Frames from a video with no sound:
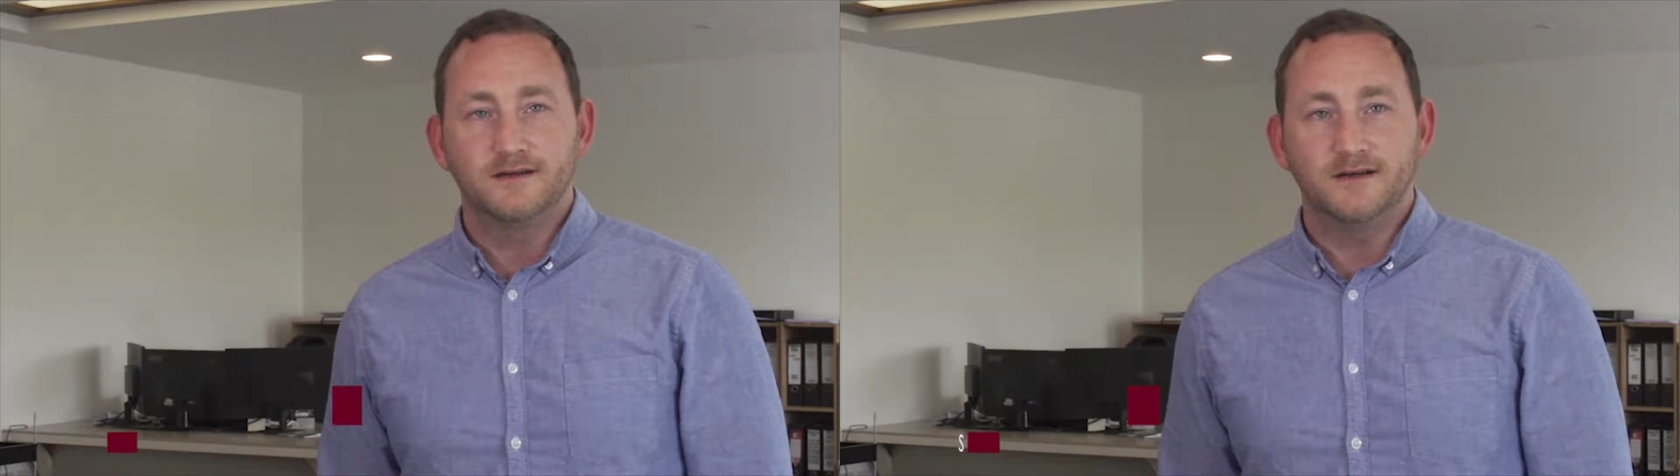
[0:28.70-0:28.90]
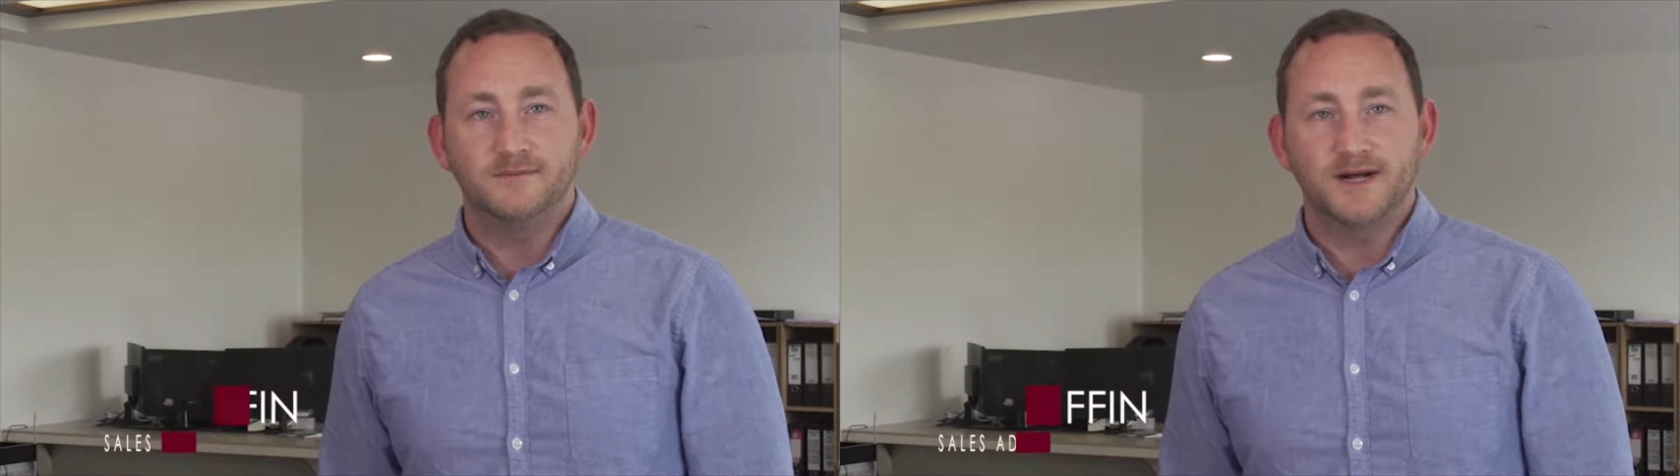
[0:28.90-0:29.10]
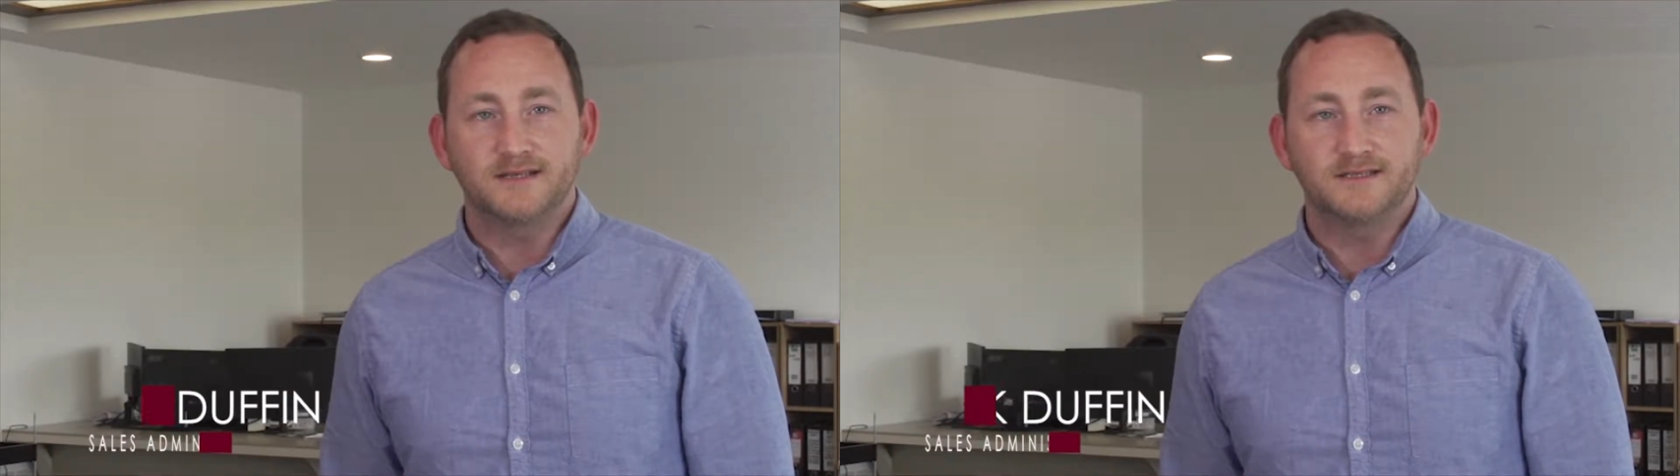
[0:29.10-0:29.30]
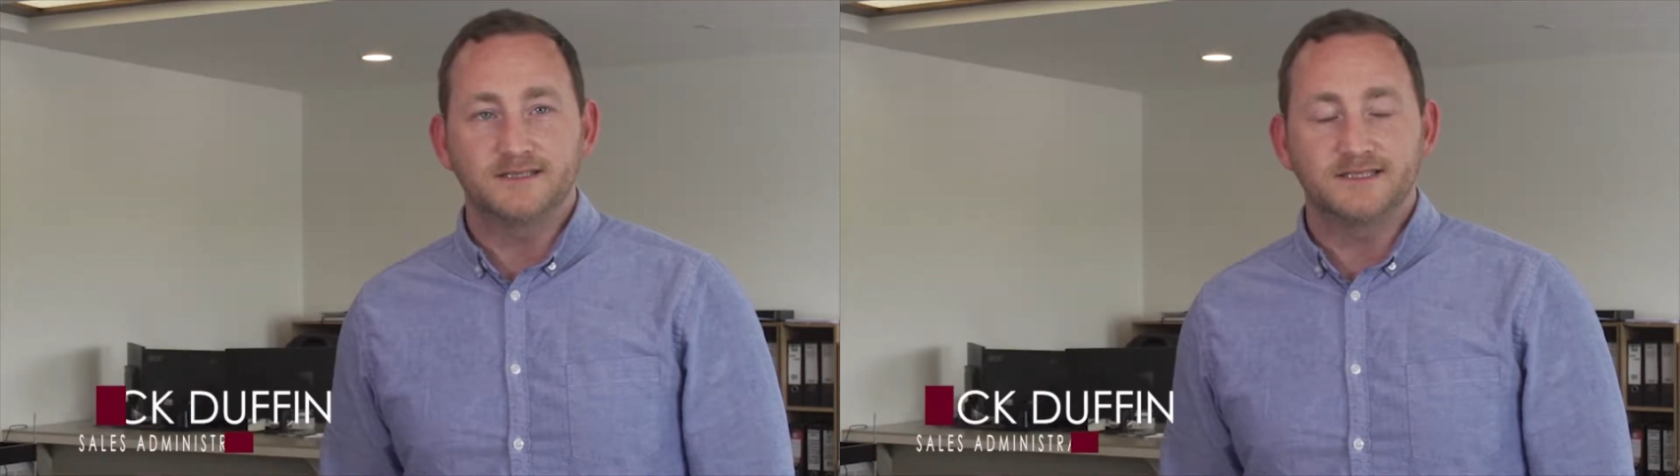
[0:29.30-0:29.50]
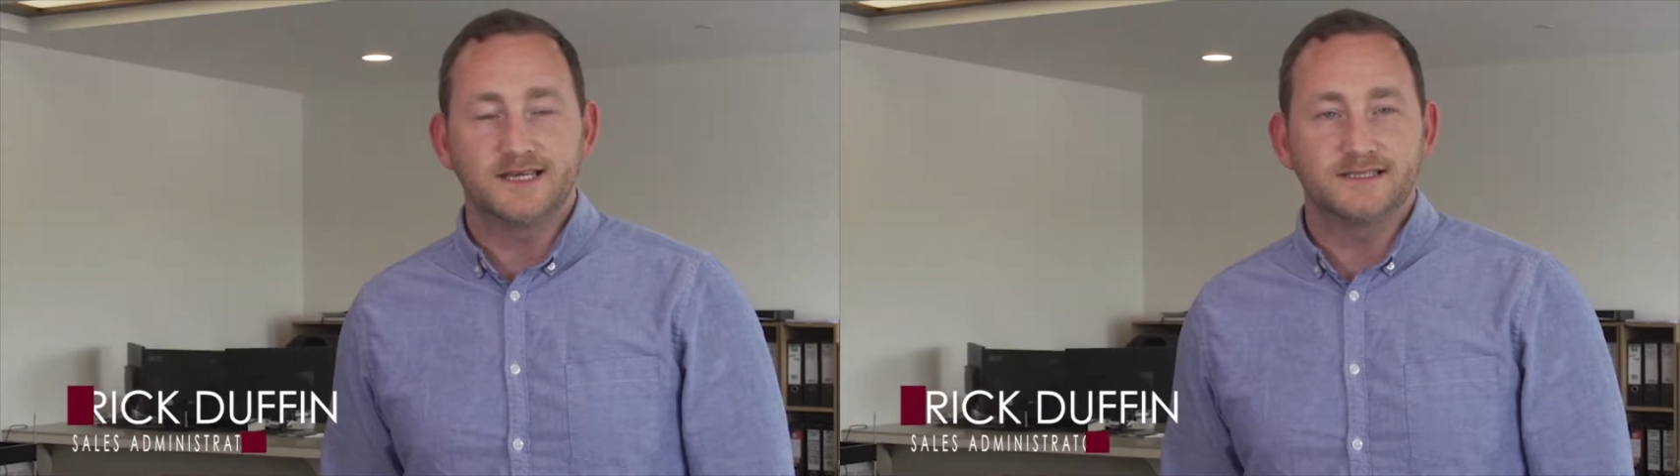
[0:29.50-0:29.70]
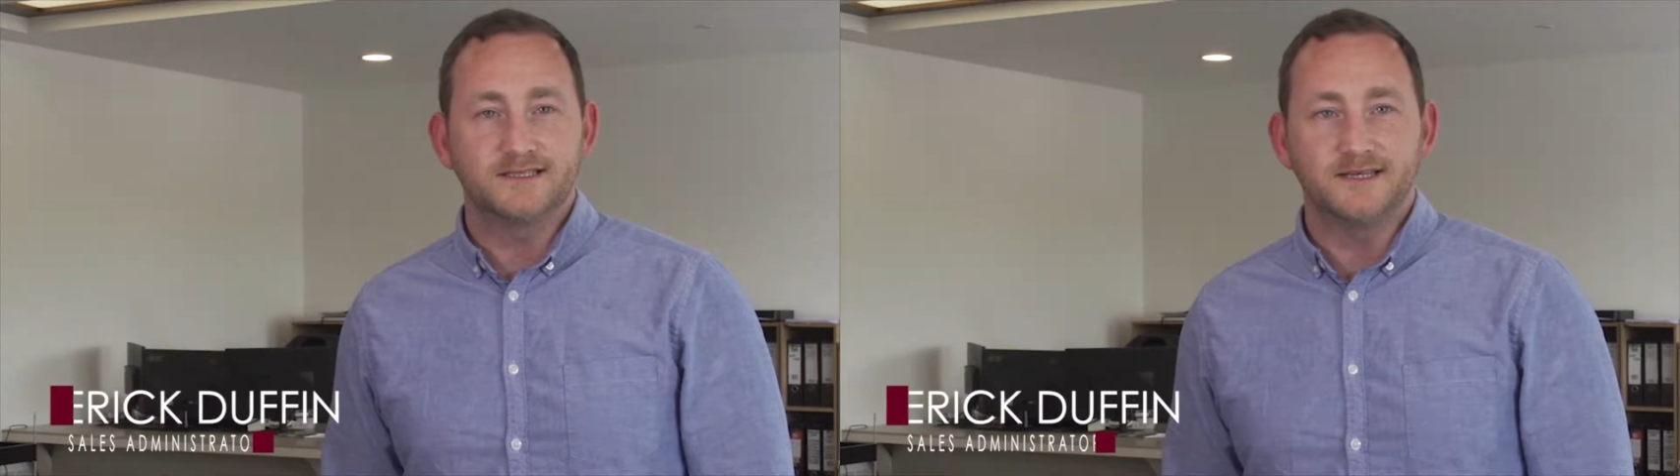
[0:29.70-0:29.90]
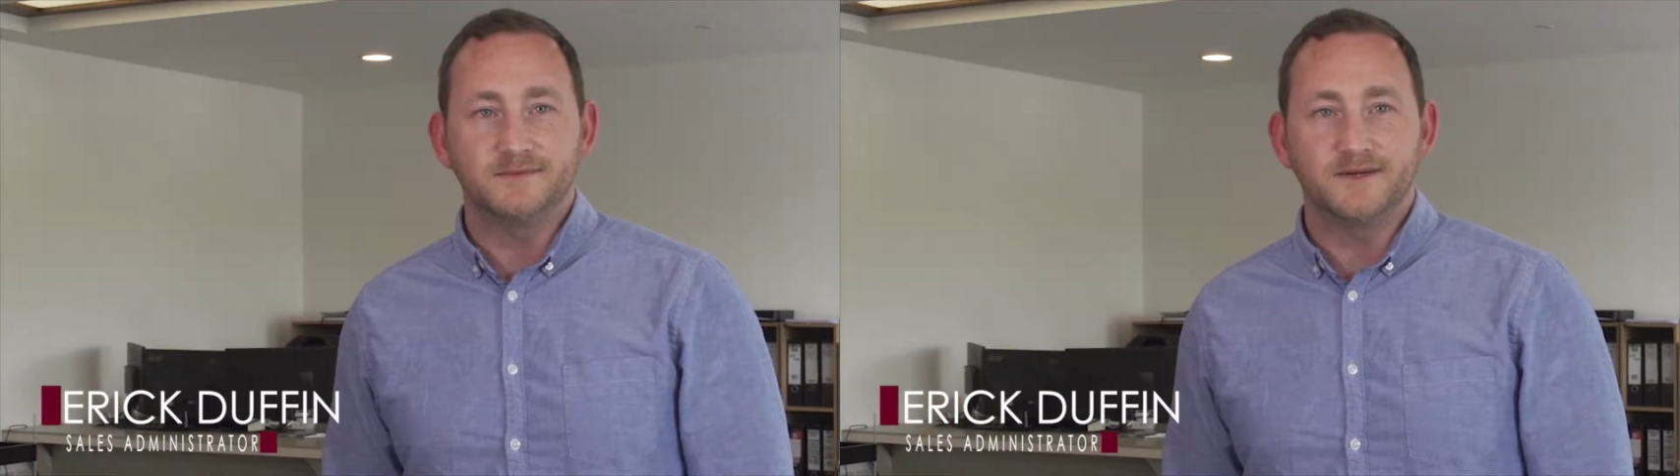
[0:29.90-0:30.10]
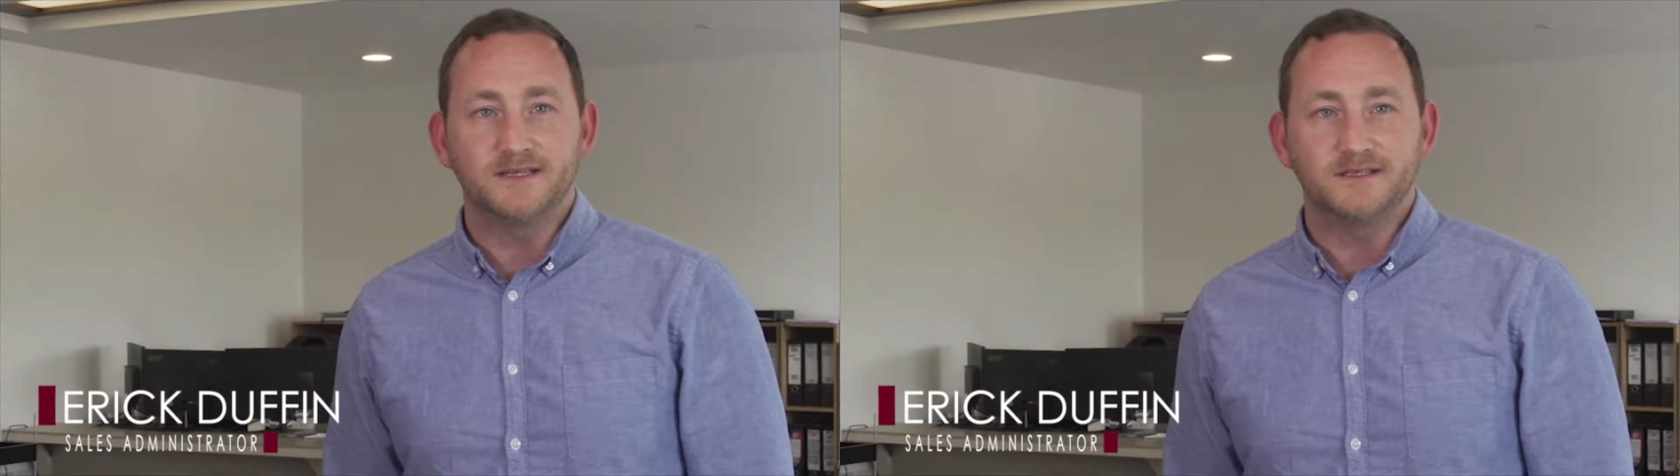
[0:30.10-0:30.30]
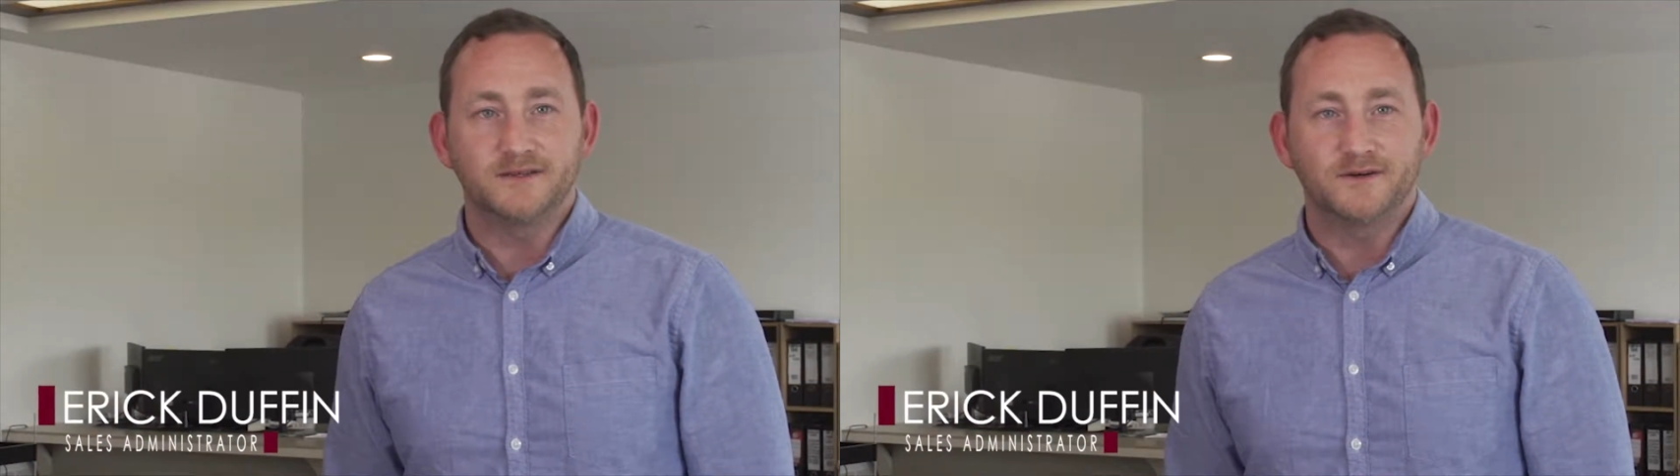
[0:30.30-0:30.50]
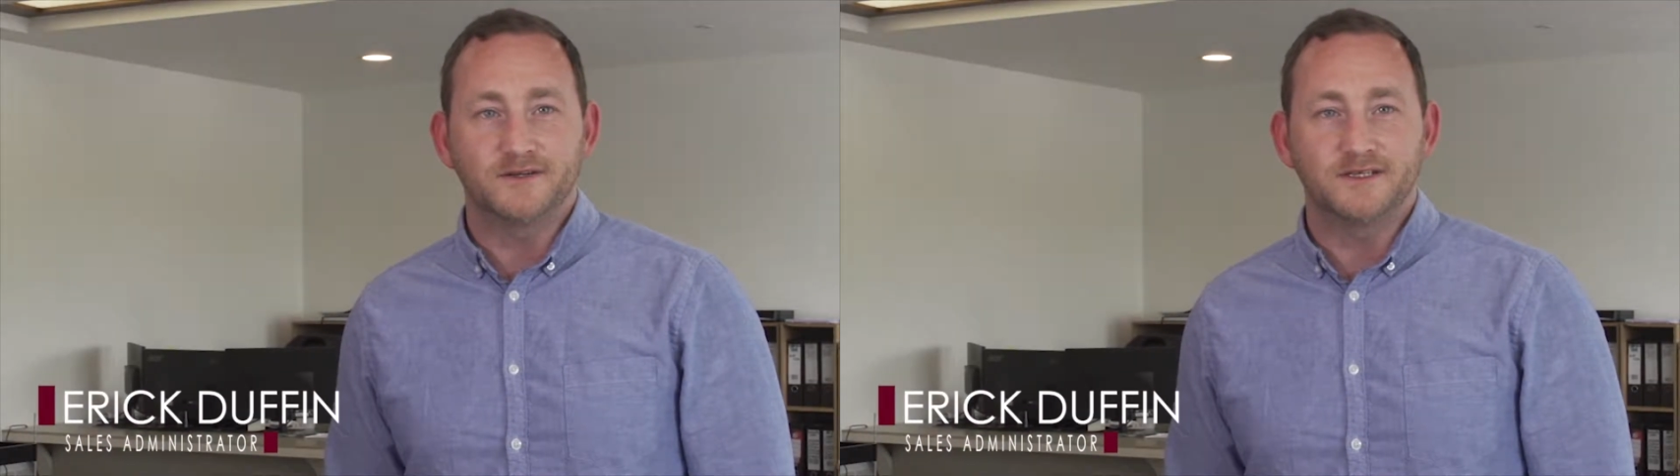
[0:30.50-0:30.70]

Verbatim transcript: I'm part of the sales team and I thoroughly